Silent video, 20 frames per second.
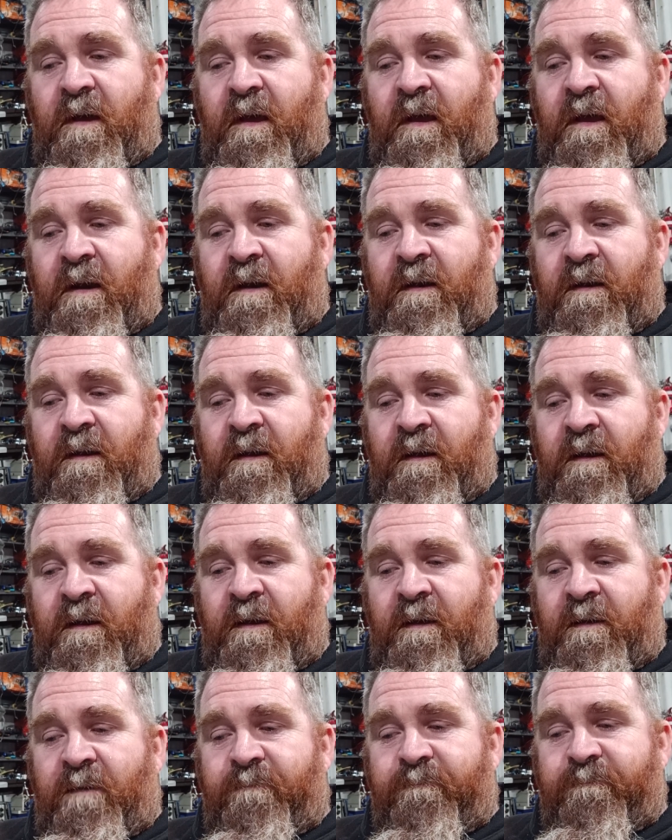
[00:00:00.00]
And
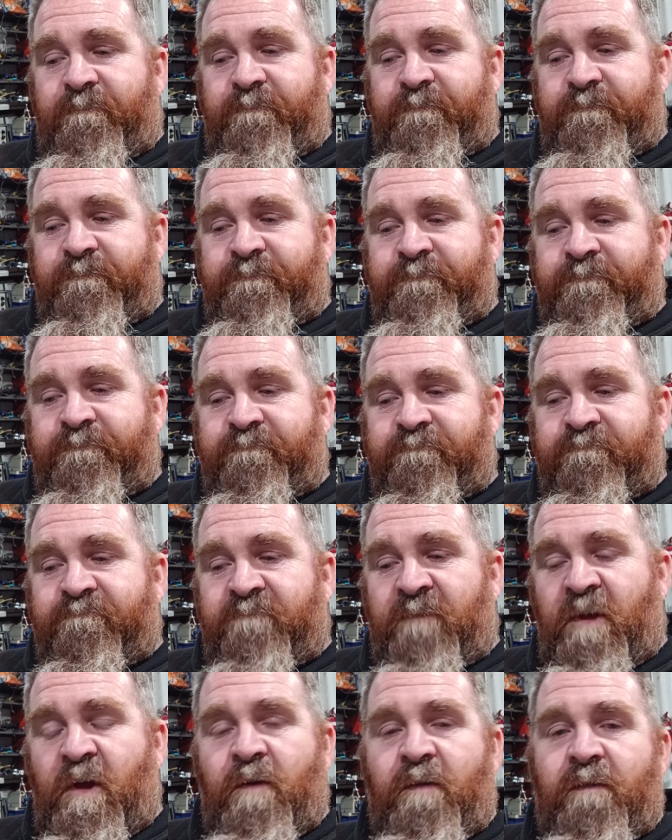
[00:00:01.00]
go
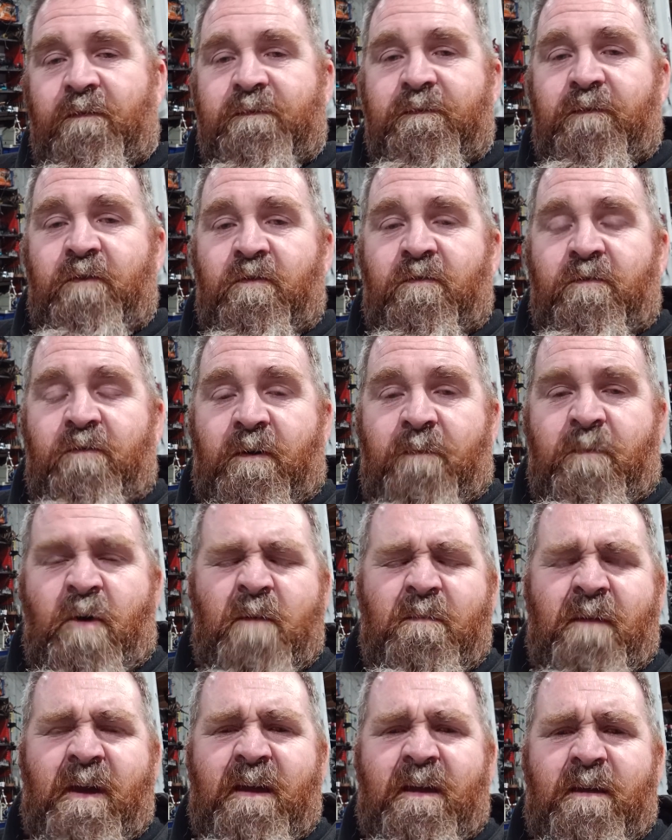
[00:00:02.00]
to his funeral. I
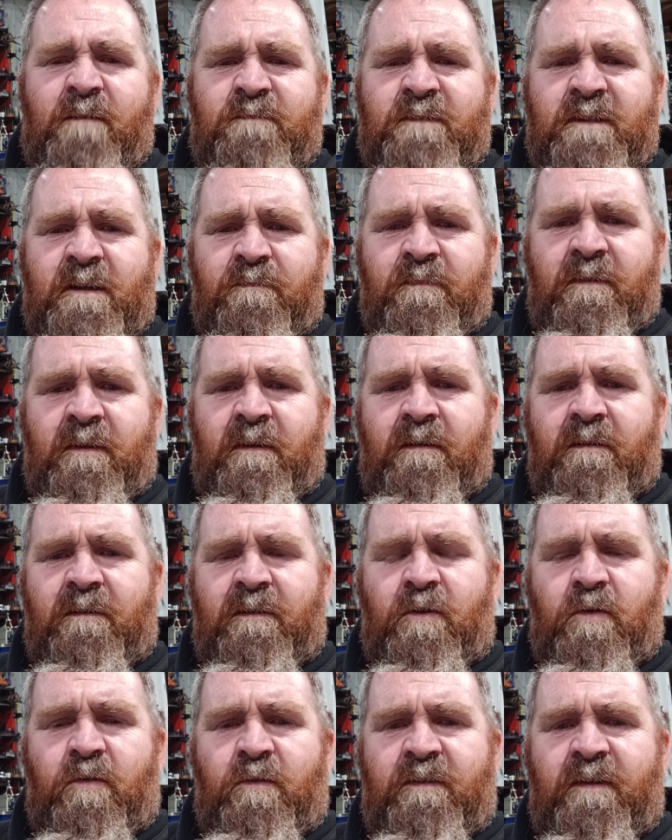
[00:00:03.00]
might make him something a
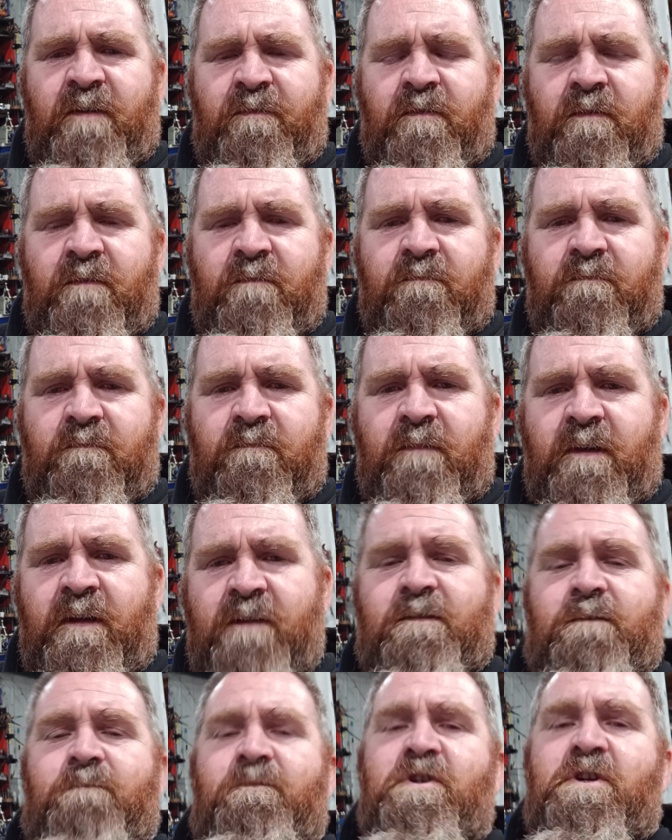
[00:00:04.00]
little different. He
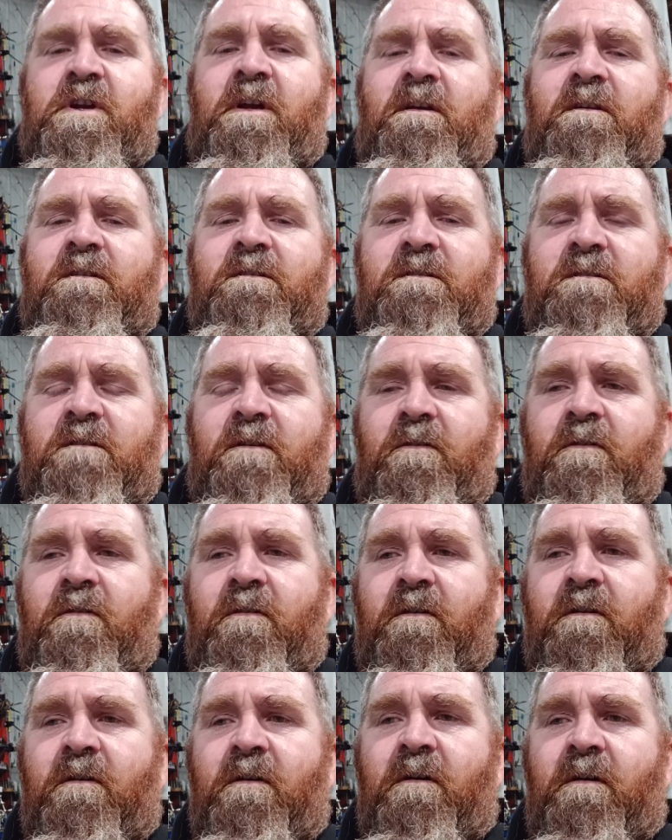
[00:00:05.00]
was a machinist, so
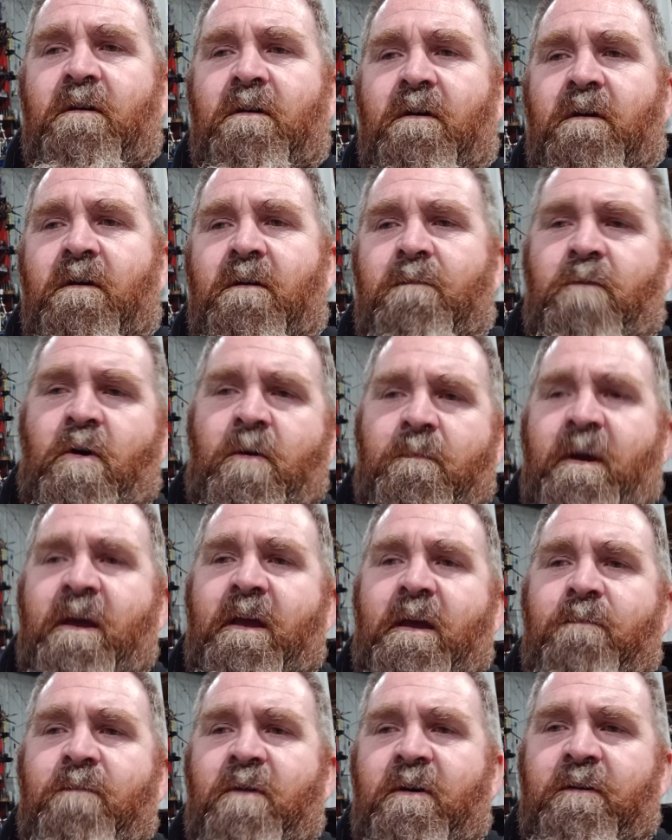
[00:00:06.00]
I might
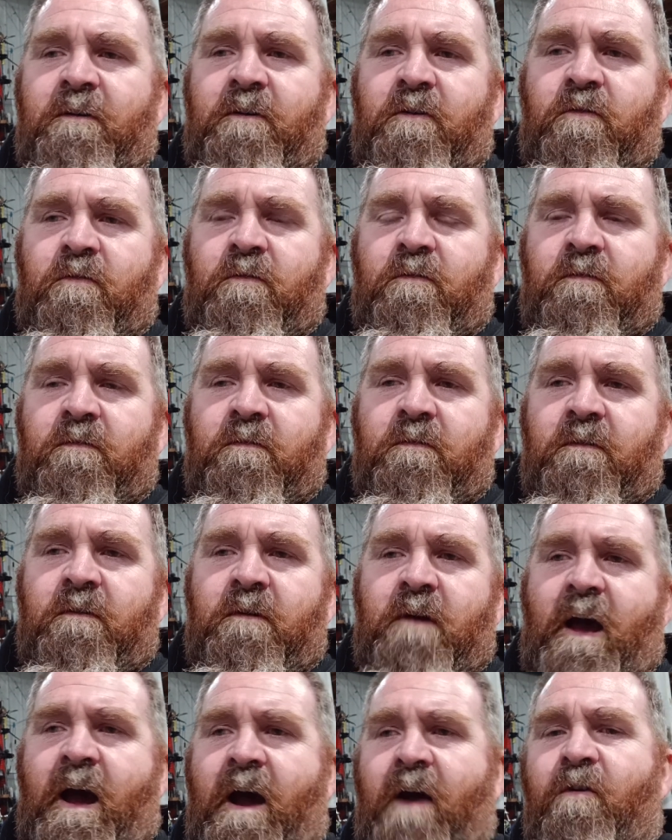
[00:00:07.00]
make him a little
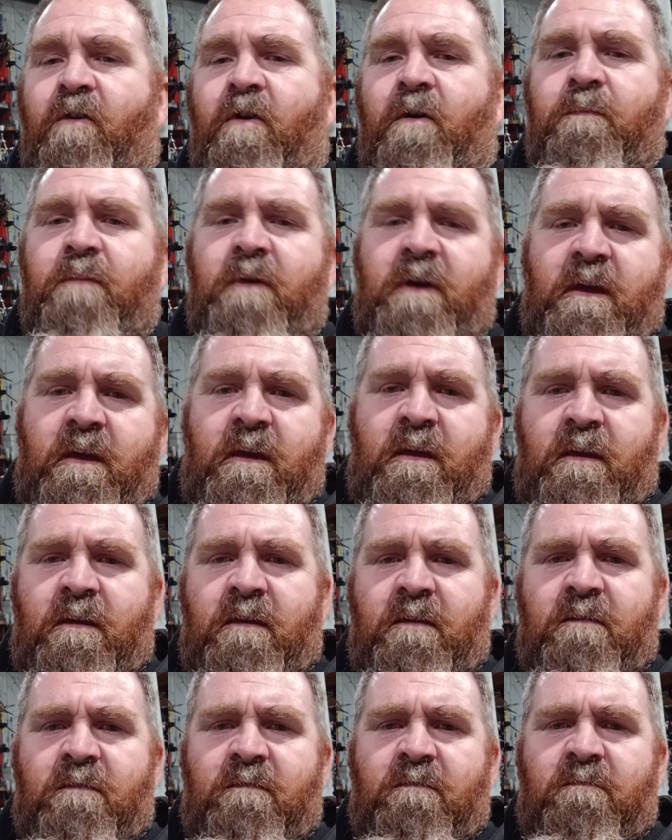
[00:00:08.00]
RIP,
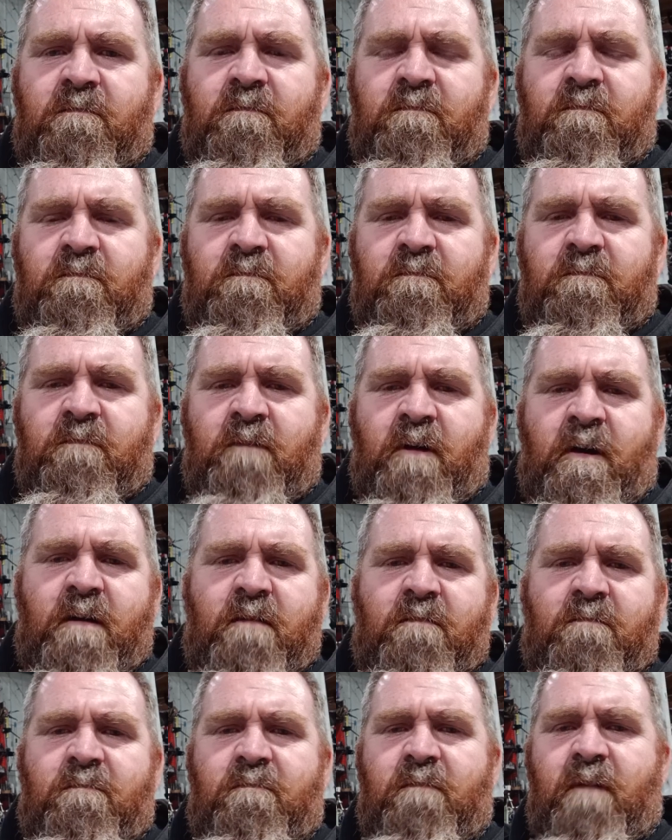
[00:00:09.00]

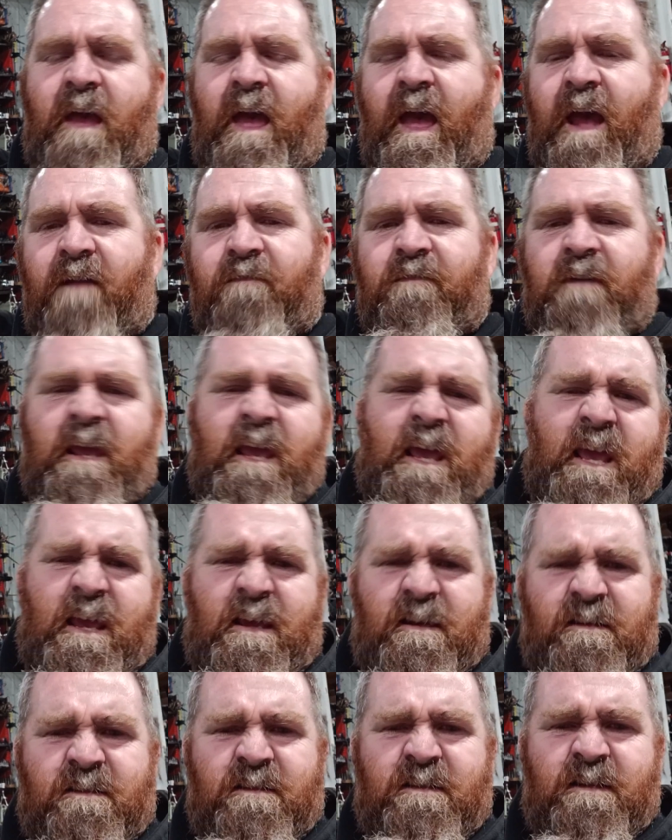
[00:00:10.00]
like out of
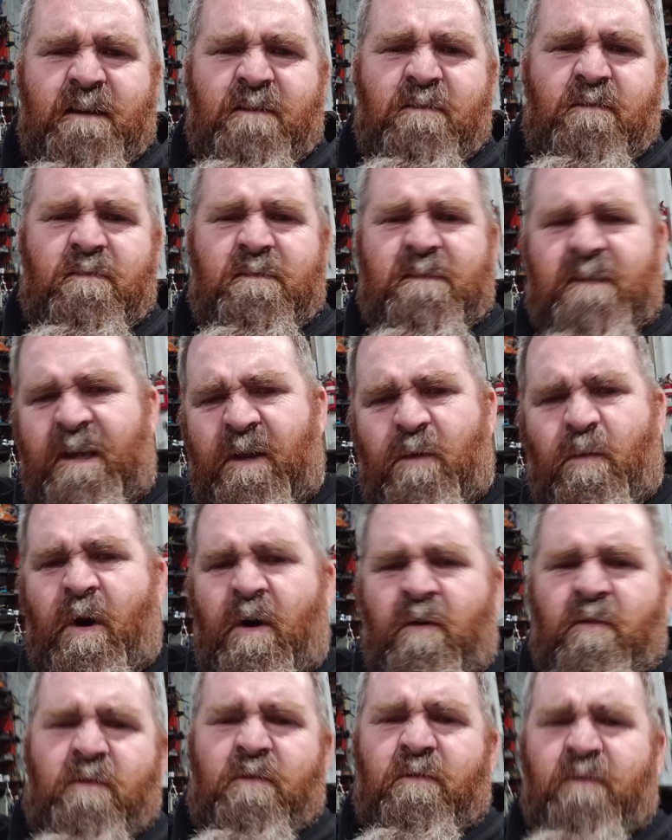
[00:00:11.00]
gears and TIG
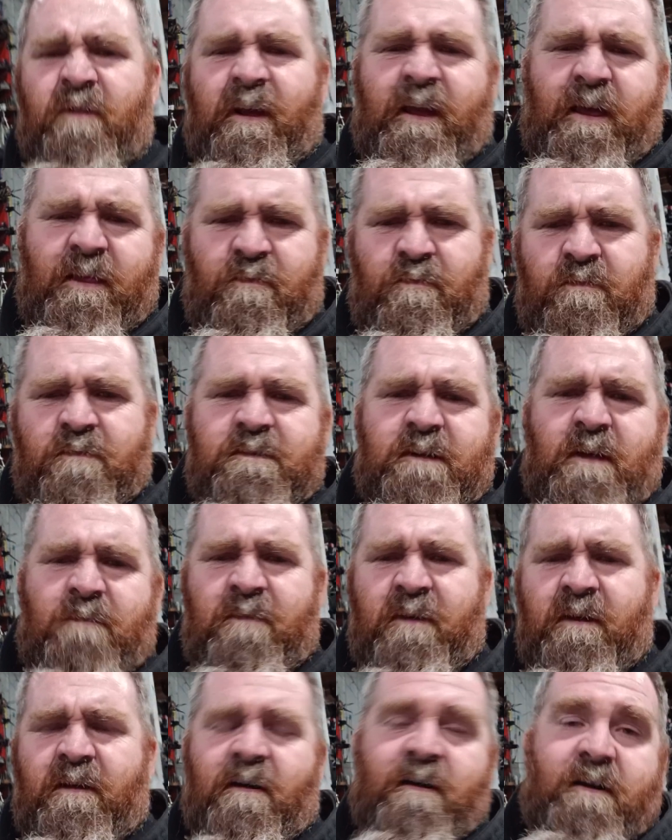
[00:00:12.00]
weld all together or
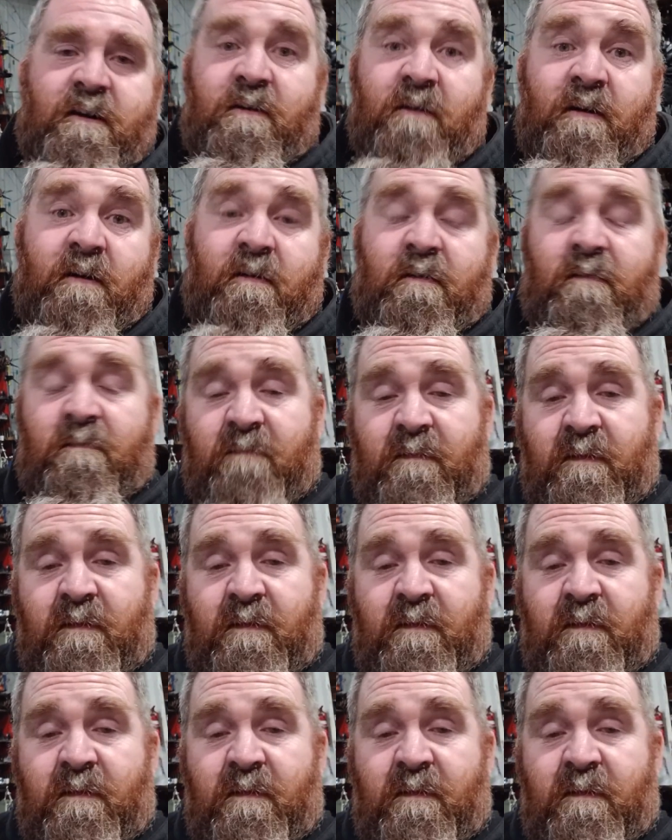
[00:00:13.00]
something. I don't know.